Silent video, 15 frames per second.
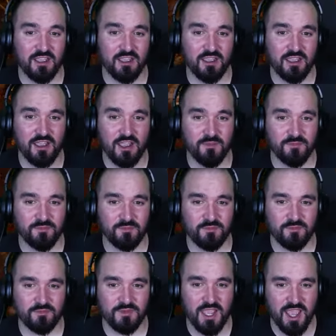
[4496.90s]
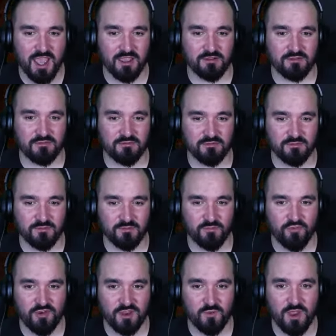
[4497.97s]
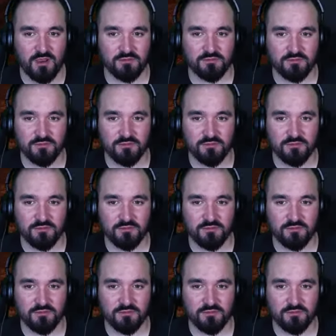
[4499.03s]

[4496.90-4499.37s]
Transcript: Um, yeah, pretty well.